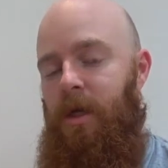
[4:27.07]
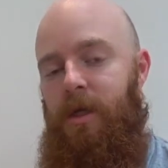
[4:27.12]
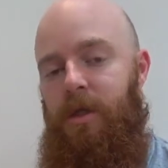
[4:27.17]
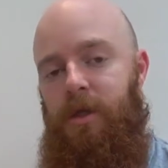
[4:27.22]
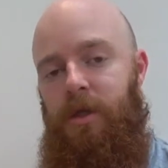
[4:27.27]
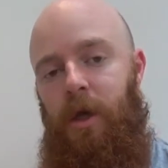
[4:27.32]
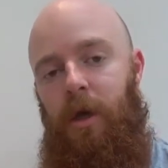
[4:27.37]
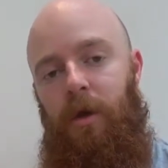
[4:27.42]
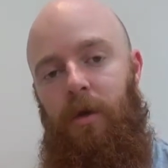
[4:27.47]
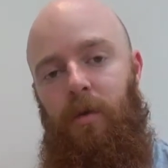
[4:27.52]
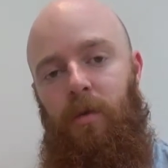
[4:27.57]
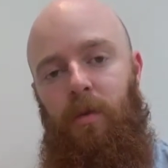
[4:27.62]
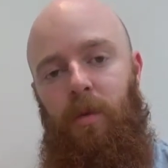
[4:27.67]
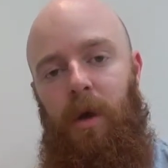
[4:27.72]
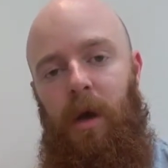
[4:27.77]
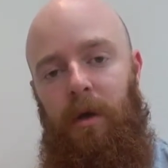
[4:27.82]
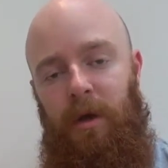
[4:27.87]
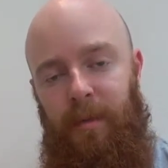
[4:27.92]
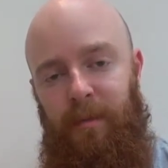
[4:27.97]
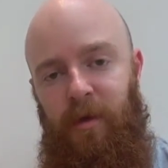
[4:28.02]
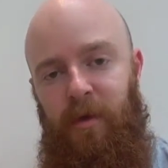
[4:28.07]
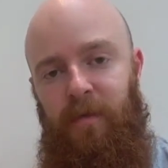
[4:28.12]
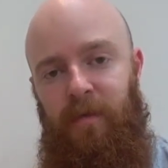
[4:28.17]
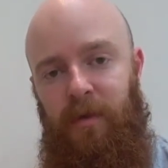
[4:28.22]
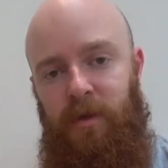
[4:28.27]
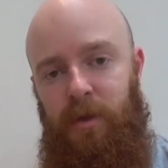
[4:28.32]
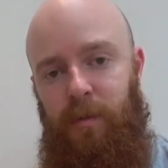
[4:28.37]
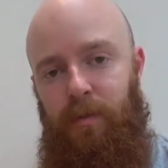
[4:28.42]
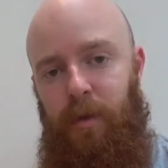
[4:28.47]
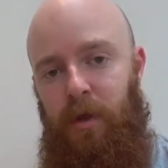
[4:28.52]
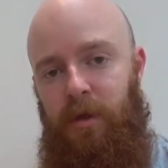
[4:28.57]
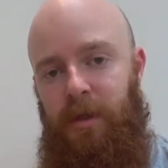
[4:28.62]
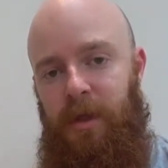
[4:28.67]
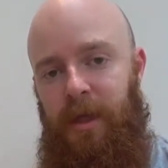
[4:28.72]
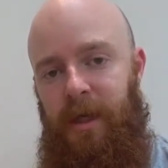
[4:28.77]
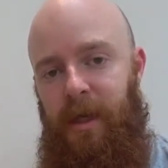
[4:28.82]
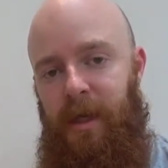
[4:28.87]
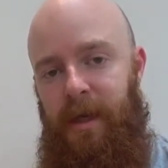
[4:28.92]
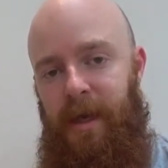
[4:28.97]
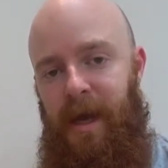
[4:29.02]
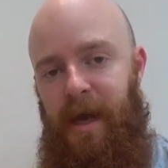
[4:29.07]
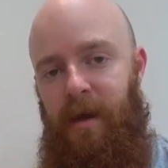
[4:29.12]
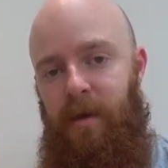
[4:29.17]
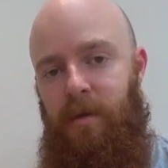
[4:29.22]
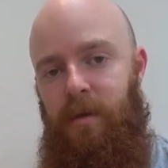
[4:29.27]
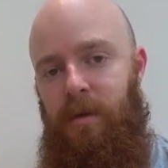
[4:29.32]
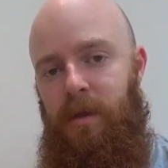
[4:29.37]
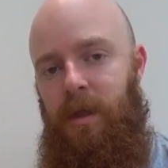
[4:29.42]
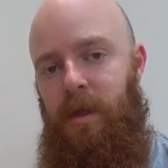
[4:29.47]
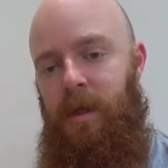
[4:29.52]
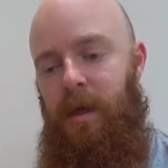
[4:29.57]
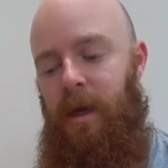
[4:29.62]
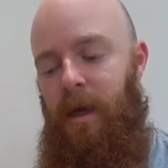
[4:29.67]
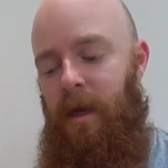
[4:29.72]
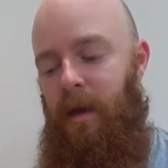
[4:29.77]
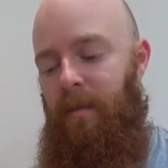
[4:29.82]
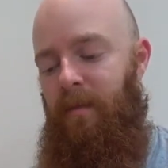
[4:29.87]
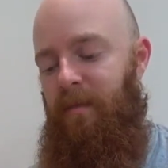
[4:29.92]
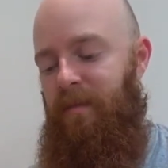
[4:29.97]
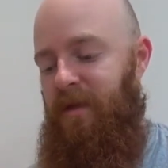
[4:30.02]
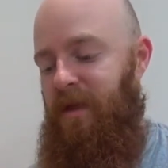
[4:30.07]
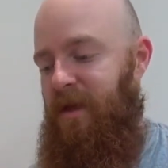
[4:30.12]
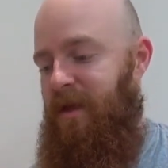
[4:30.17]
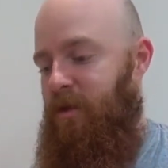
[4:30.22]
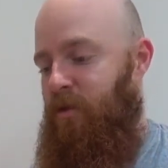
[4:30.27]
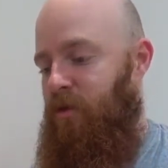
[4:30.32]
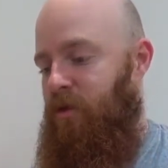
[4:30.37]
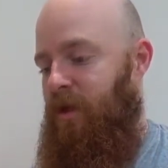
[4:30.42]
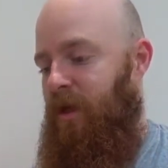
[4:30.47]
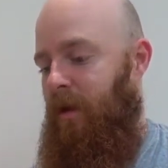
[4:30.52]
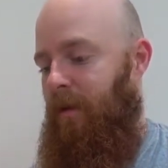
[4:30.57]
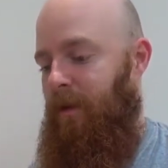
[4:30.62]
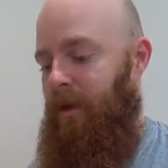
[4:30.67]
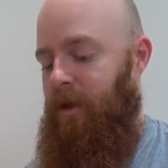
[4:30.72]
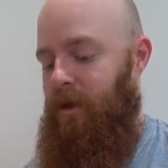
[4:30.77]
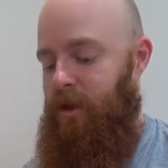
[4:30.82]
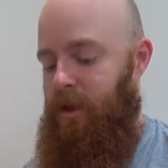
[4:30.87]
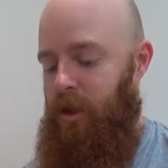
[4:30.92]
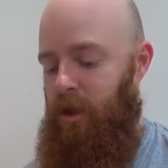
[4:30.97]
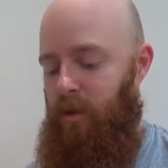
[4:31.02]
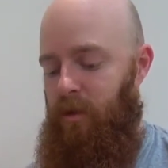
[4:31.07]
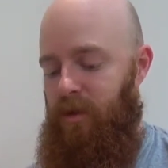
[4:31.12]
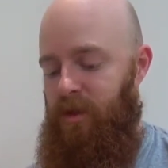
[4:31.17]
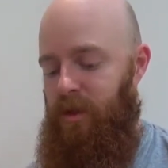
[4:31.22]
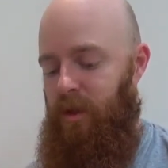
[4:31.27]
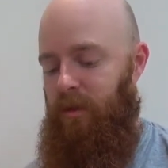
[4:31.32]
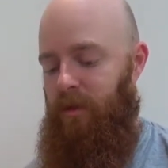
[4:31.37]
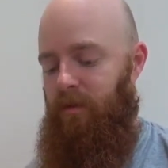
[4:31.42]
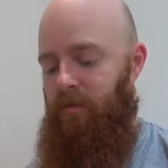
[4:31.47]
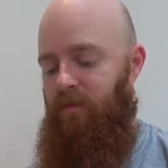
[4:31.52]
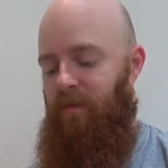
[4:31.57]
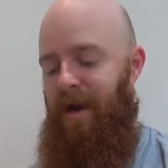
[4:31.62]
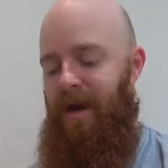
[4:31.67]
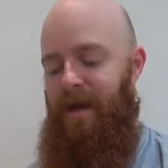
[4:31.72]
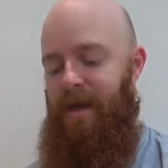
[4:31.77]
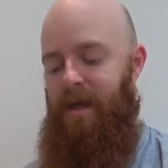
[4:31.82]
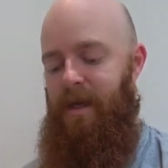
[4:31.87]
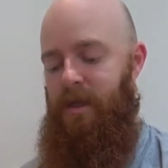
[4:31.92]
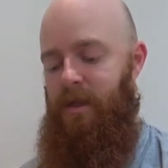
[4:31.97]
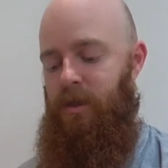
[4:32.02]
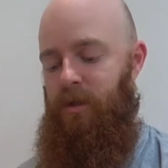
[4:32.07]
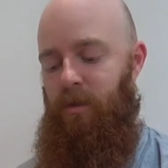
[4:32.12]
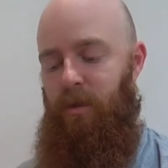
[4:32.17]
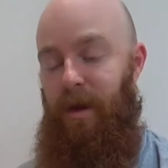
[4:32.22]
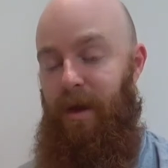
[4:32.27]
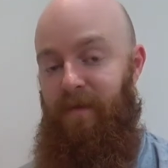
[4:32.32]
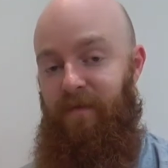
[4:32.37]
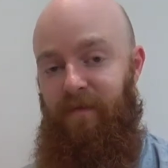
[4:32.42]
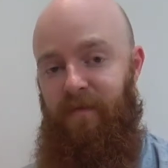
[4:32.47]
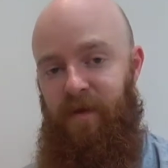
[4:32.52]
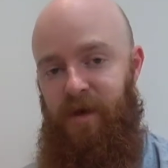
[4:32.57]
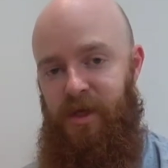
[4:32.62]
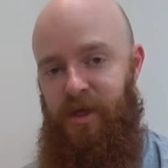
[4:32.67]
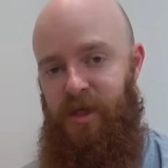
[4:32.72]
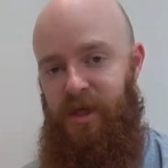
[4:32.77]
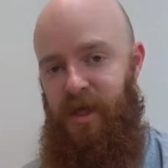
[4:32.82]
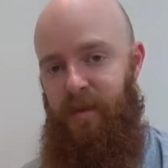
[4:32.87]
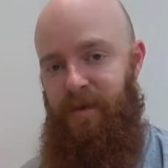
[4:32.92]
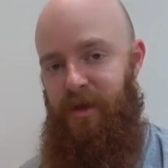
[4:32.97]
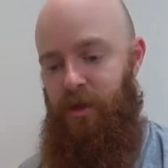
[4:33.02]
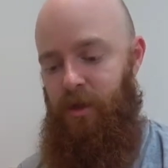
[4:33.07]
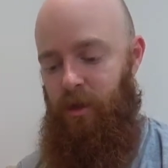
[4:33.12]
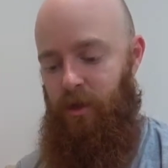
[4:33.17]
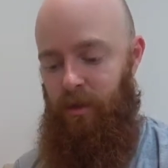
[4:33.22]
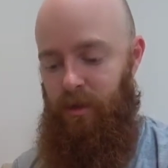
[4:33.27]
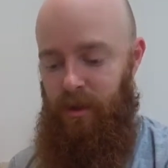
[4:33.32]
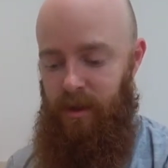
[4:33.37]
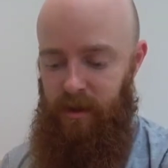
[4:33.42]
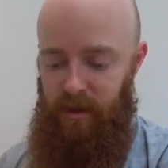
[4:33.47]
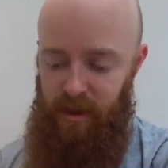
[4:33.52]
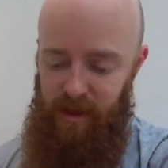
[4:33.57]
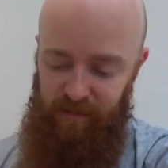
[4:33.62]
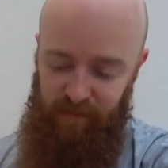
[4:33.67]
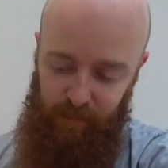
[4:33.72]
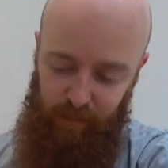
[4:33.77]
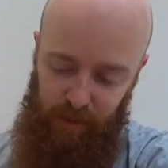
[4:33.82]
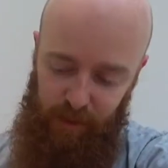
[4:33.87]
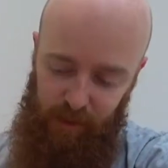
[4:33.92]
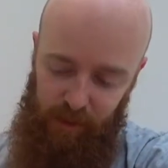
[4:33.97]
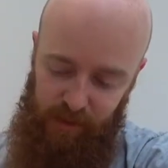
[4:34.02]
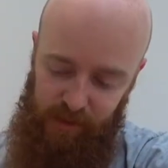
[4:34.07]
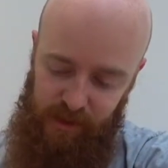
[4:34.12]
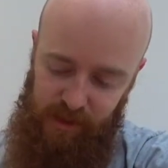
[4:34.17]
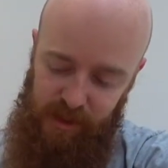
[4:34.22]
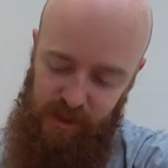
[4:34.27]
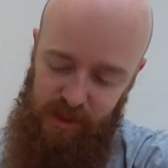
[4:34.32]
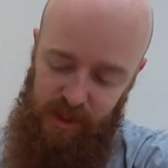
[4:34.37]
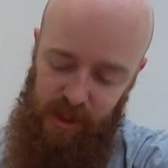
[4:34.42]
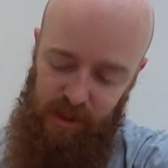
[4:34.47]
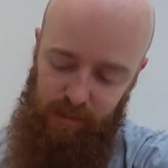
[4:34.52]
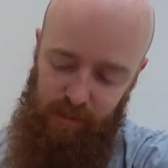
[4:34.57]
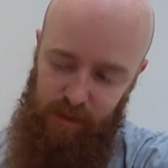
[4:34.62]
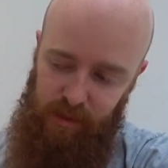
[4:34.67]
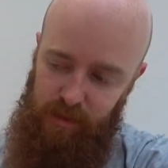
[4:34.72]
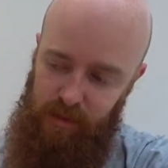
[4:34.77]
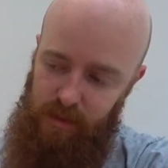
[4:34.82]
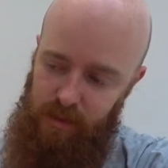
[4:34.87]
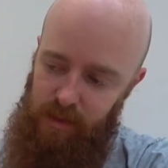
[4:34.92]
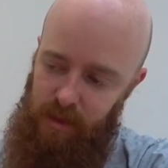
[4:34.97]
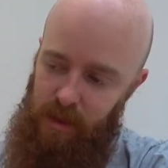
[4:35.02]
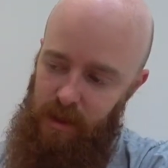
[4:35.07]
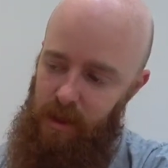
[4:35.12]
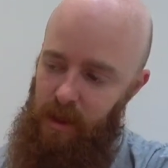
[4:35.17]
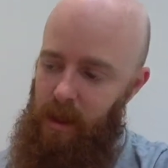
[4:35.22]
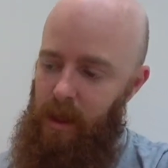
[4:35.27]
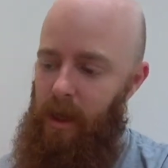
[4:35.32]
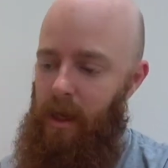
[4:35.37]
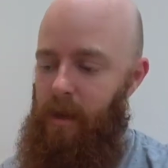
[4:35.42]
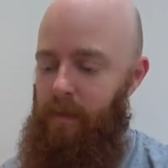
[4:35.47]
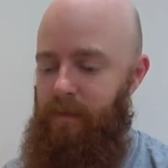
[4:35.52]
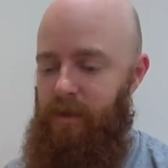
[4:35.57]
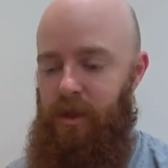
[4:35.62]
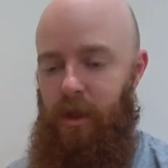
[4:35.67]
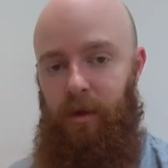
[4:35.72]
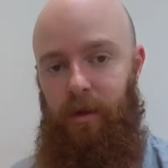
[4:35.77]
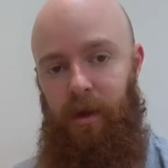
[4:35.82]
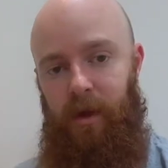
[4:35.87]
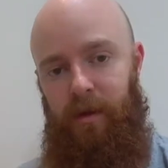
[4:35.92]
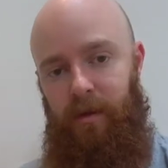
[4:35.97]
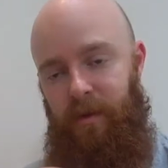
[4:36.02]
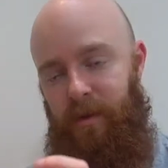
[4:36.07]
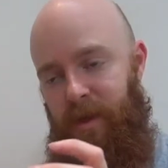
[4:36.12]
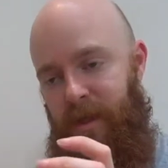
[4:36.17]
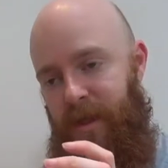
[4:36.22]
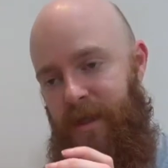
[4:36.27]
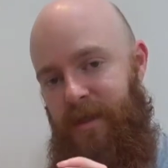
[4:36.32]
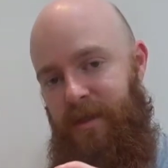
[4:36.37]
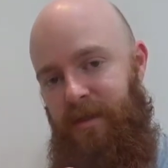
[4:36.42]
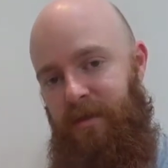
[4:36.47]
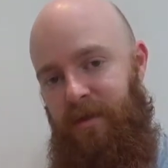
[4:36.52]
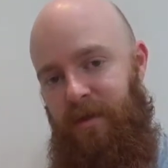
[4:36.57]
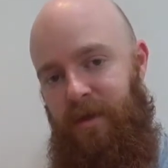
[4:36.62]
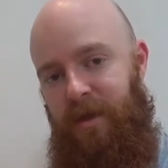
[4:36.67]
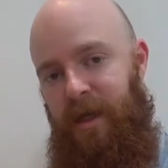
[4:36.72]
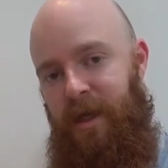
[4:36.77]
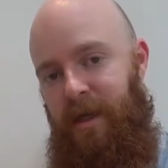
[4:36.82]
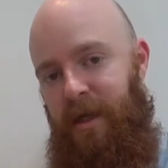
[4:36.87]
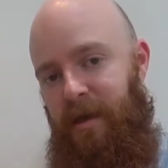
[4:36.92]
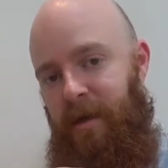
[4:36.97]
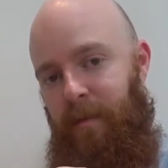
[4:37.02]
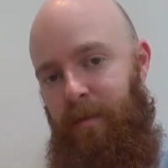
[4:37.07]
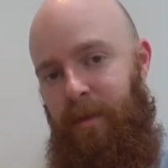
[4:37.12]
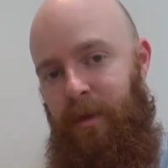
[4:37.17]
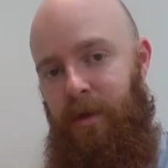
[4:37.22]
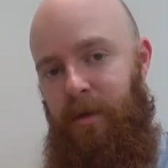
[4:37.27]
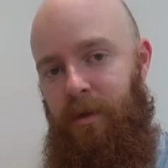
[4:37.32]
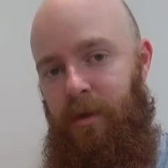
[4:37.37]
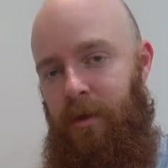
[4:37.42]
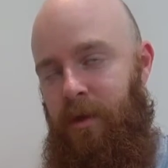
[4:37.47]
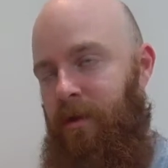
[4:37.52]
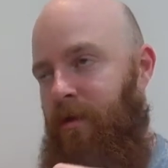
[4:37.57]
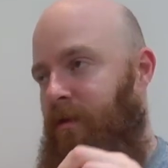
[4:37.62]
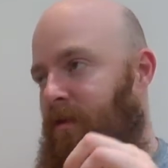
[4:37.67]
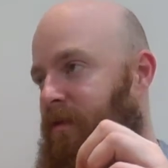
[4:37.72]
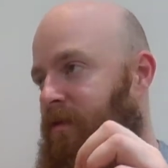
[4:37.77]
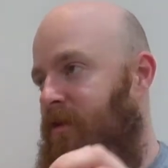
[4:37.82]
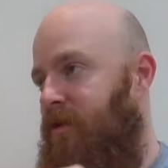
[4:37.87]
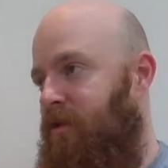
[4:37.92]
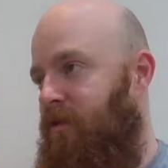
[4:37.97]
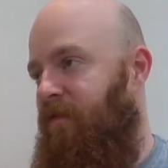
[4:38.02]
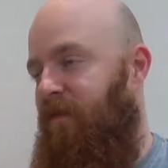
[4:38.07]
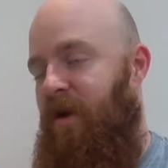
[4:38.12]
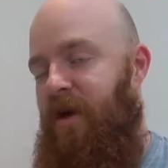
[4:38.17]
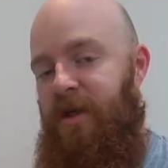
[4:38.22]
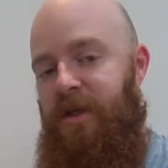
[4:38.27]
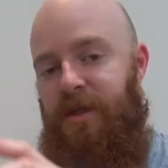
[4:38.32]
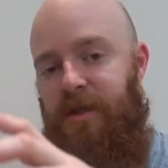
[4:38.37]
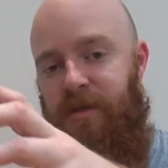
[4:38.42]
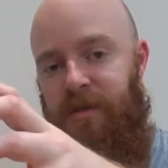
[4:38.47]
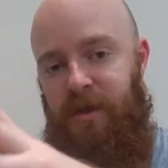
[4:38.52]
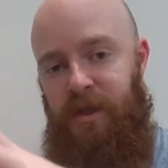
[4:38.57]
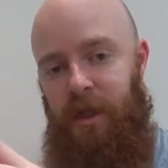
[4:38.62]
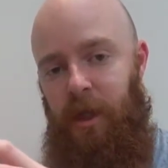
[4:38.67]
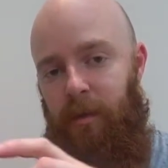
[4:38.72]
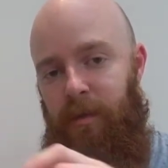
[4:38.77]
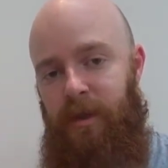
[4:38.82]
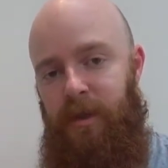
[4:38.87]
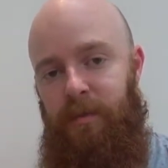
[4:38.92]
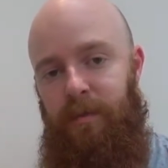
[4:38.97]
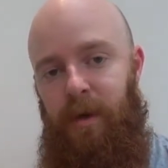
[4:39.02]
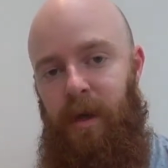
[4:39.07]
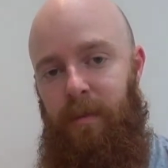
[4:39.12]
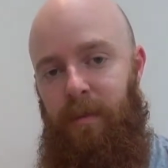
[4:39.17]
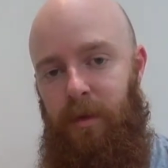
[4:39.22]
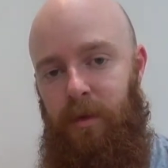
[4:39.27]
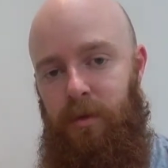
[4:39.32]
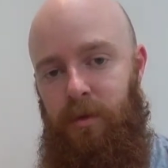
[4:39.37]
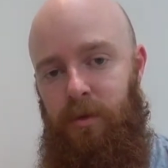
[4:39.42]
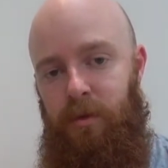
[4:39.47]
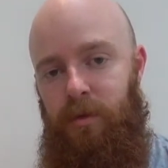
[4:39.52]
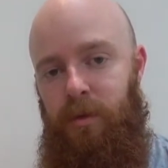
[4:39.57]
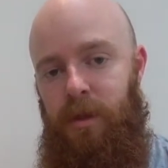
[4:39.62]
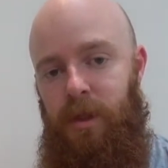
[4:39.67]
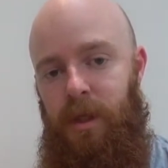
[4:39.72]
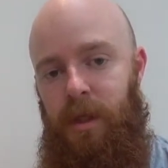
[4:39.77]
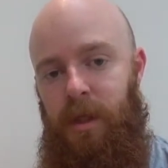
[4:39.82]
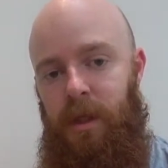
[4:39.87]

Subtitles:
So I'm going to move on to bottling it now. The initial thing I'm going to do is I'm going to rack it into a fresh demijohn, leaving behind this sediment, so that it is clear and pure, fresh, to go into my bottles.